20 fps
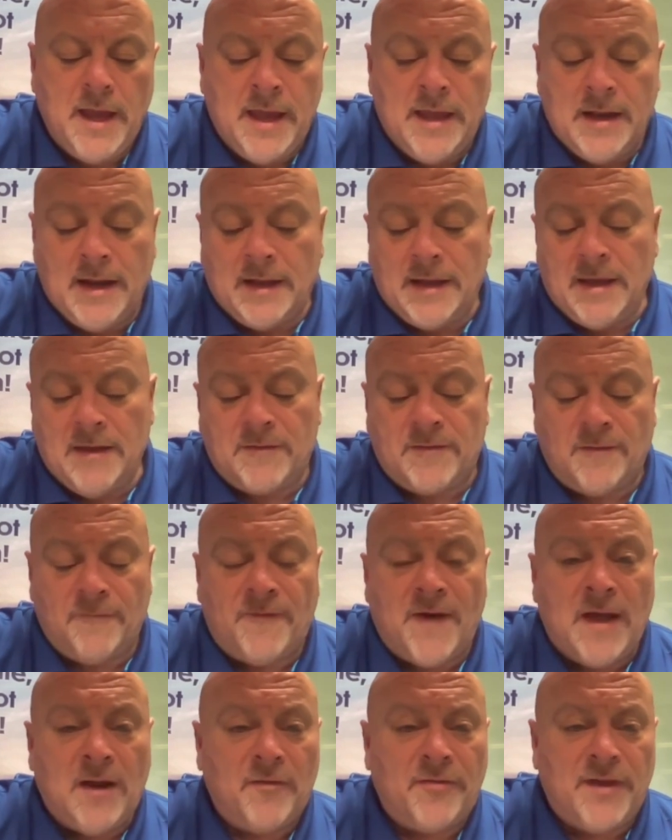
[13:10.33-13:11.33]
And I guess the
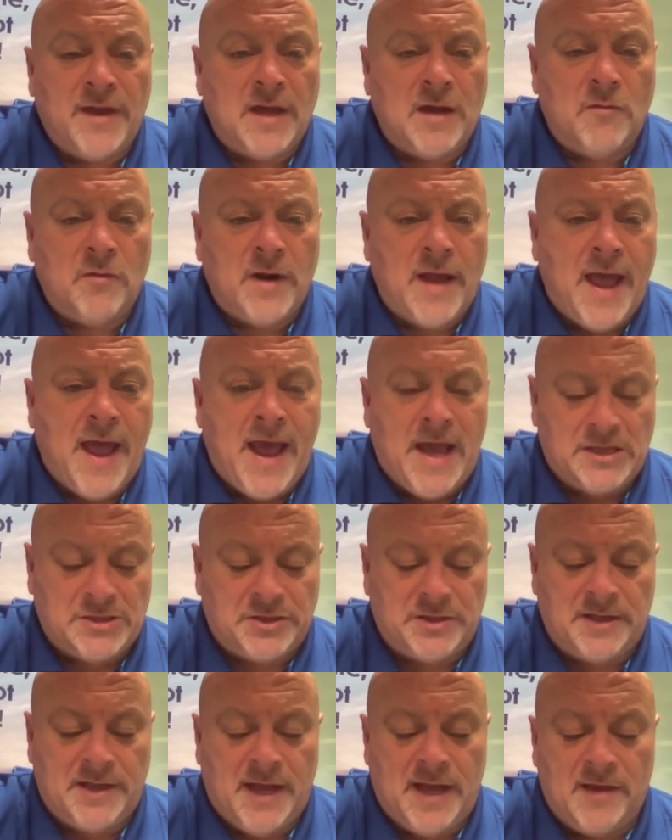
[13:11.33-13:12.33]
final thing I want to
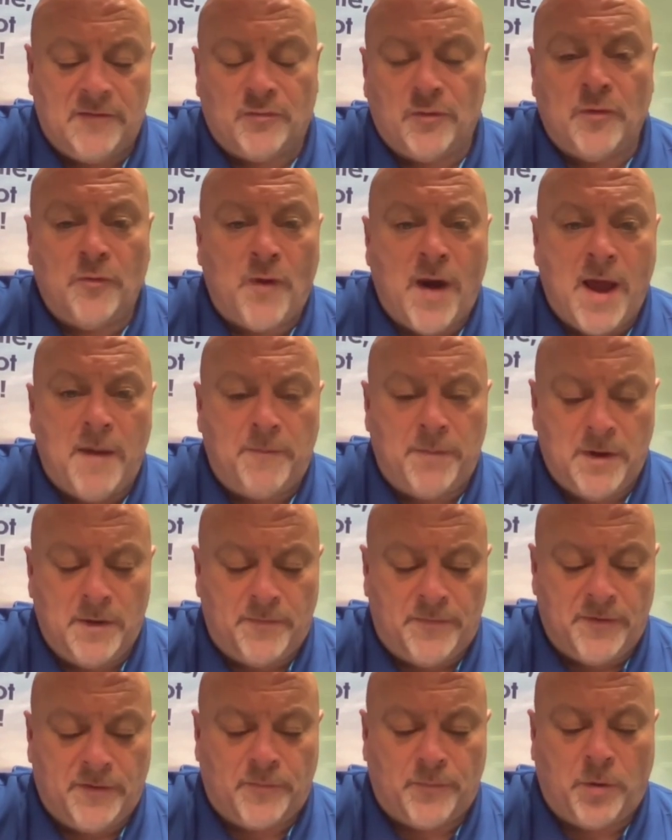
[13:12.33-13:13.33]
ask you today as we wrap
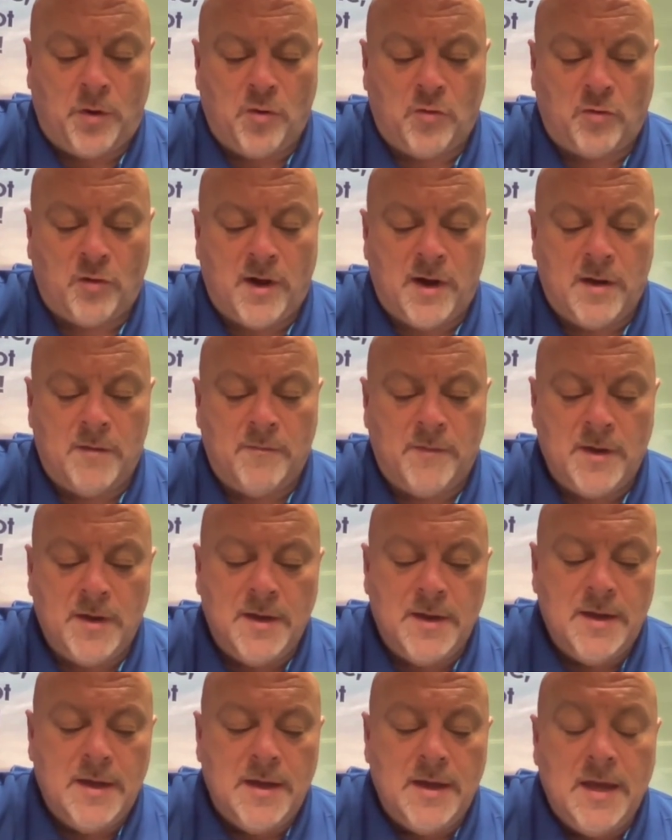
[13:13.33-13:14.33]
up this program
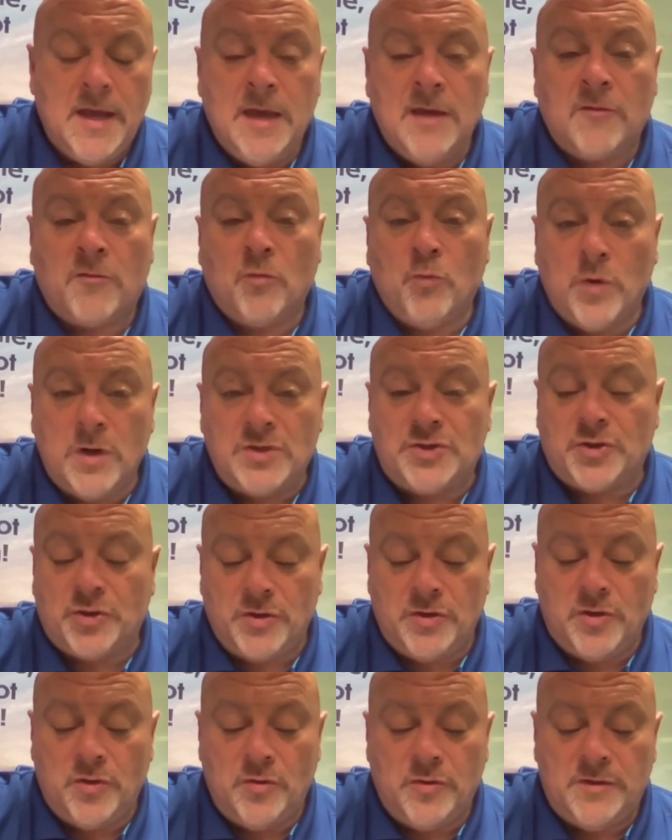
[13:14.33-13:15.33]
is what
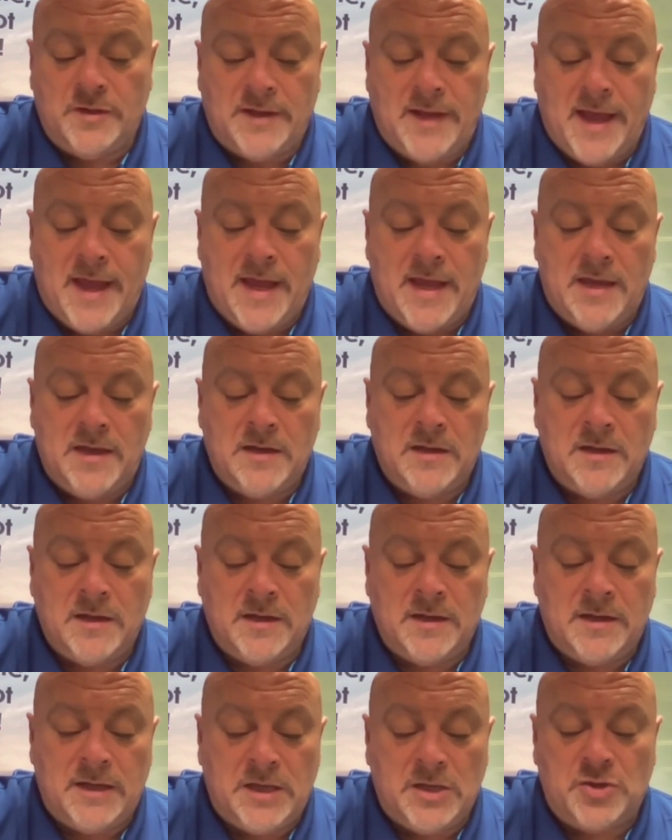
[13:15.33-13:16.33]
you're doing today
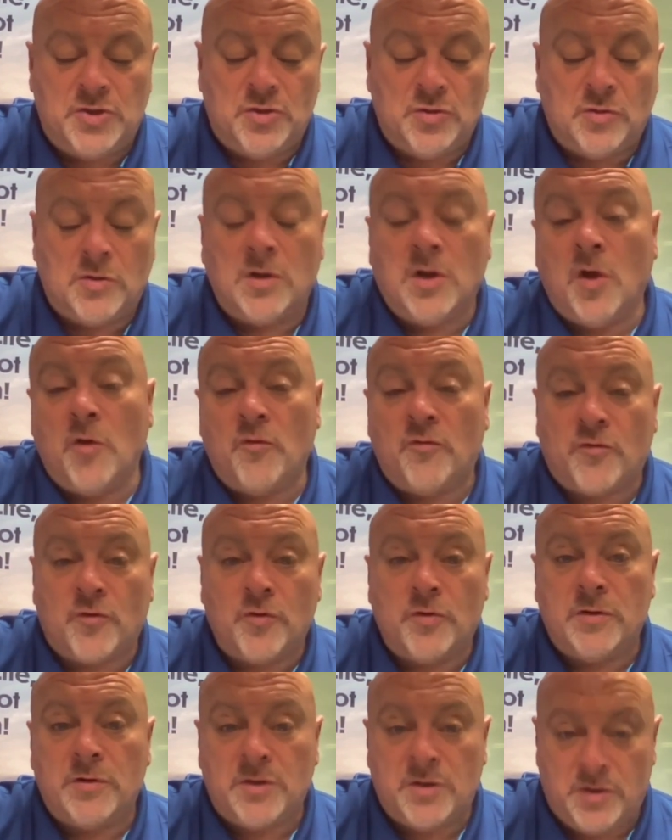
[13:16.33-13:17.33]
going to get you
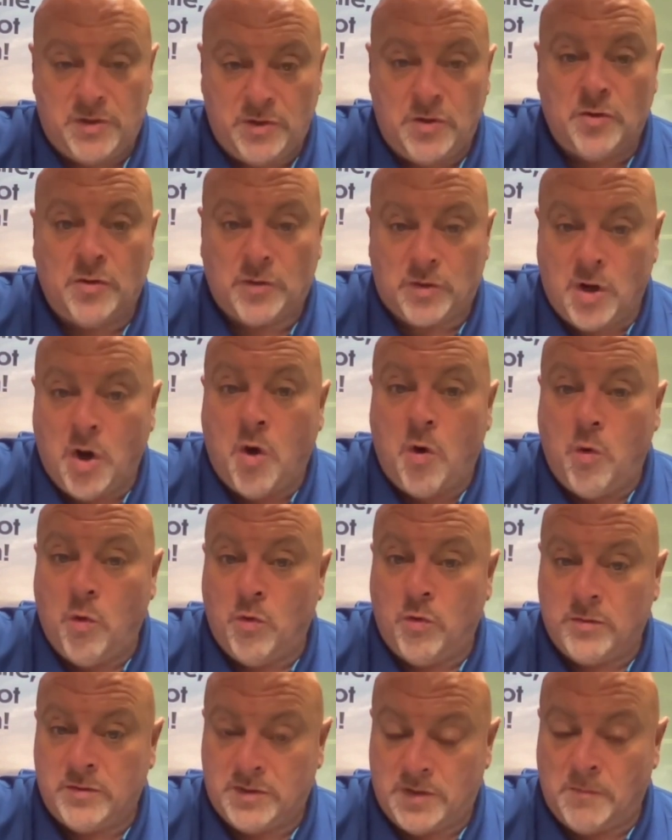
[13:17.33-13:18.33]
closer to your
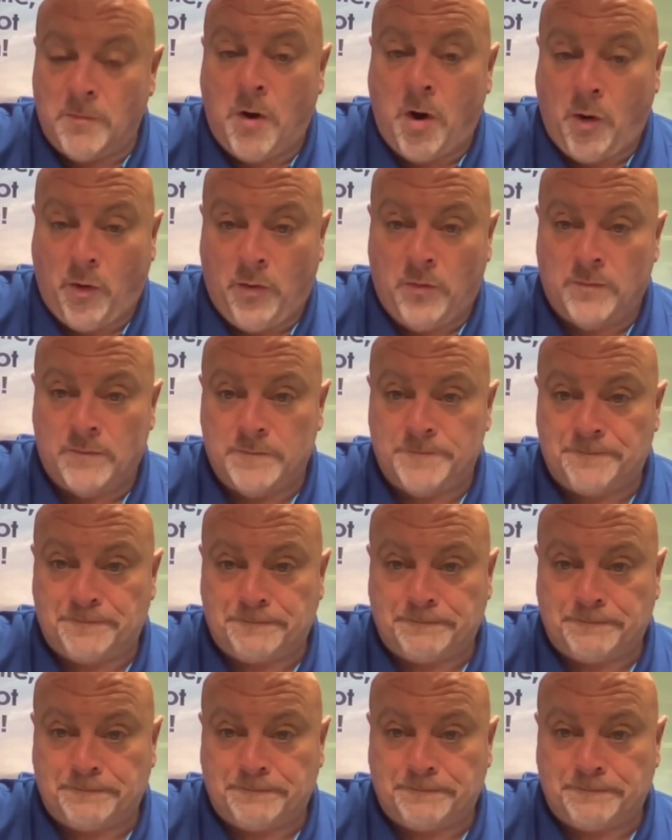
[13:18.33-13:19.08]
goal tomorrow?